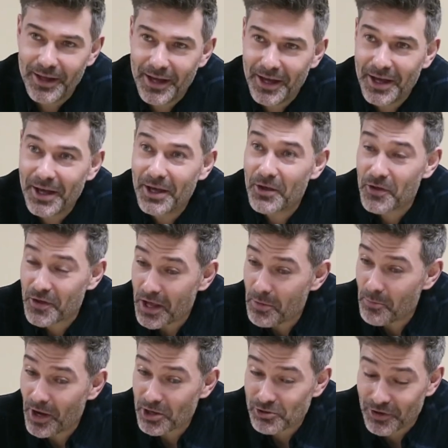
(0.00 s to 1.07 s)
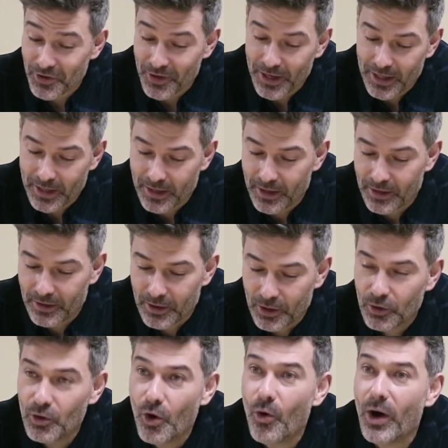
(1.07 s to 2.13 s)
Yeah, St. Patrick's Day, yeah.
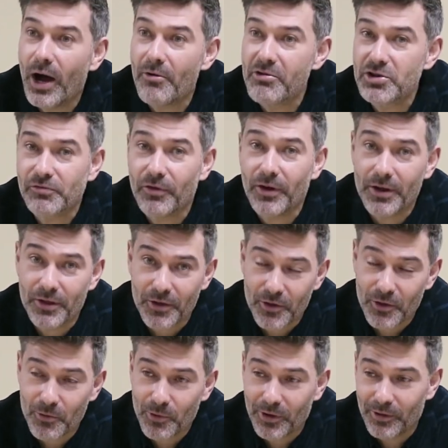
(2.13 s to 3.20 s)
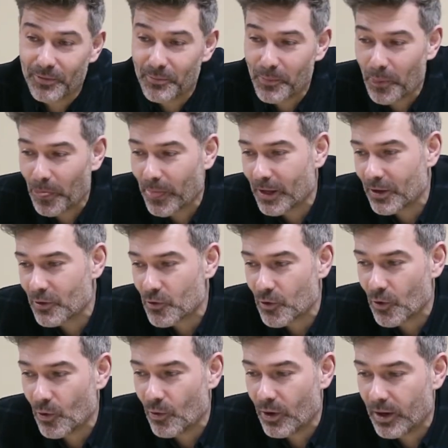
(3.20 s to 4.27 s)
No Irish fighters as well.
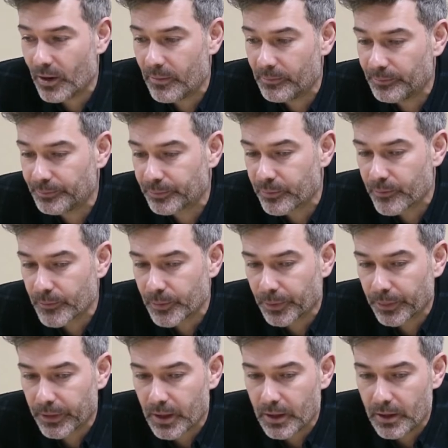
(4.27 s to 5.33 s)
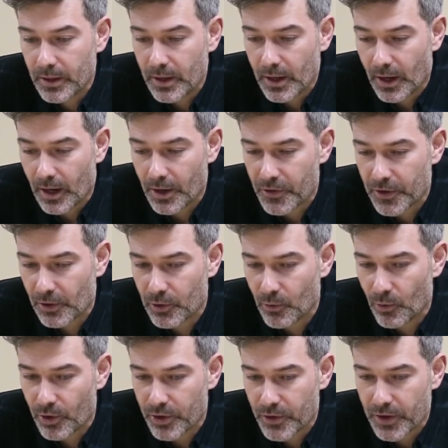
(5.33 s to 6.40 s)
So I tell
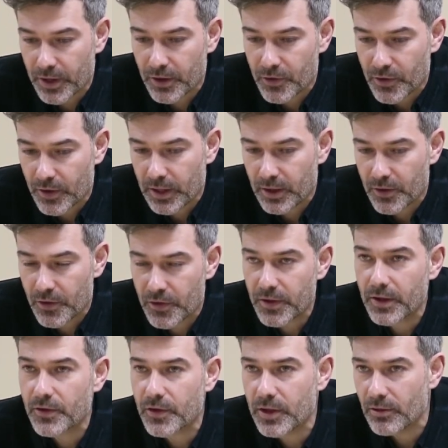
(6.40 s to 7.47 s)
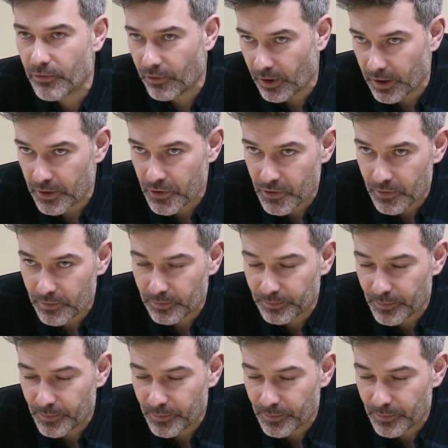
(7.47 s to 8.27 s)
you what it is. It's 16 fights.